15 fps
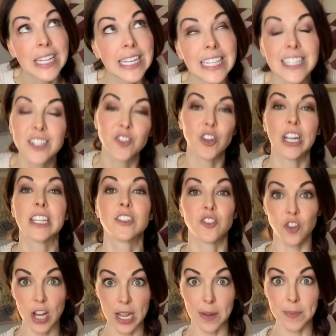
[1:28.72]
straight
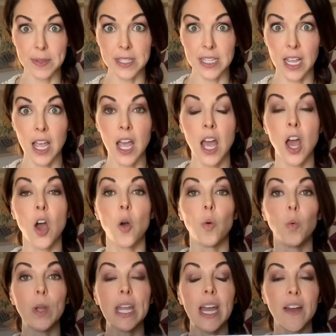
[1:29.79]
strips,
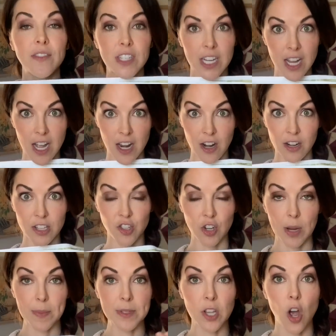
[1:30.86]
we have to cut our
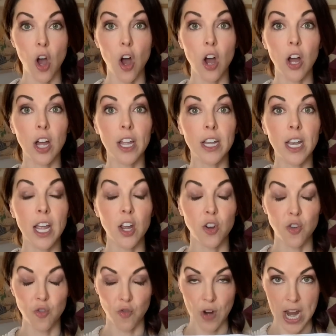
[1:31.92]
strips on
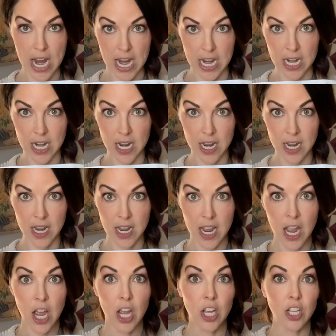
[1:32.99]
grain.
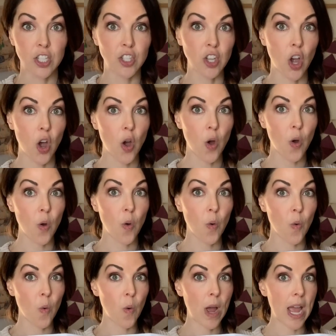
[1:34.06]

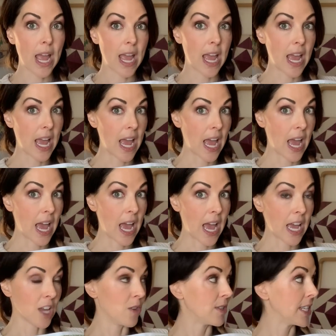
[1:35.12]
So
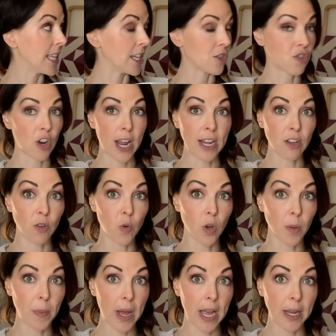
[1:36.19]
you see that triangle
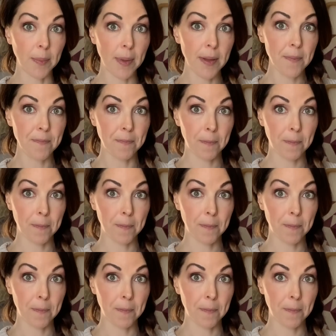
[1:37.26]
quilt behind me?